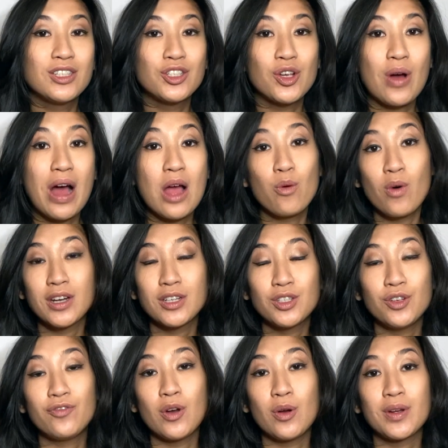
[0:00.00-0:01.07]
So I wanted
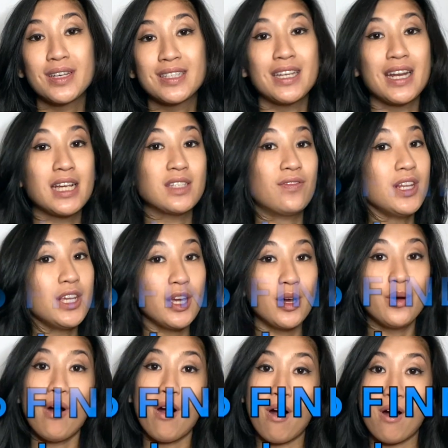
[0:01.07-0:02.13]
to focus today's
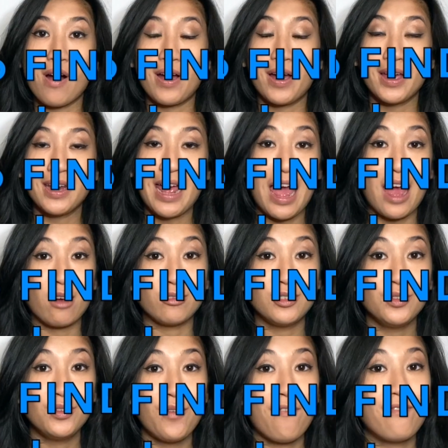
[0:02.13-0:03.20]
video on how
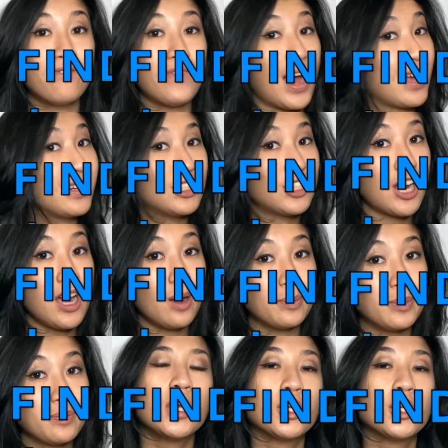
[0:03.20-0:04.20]
to find a job.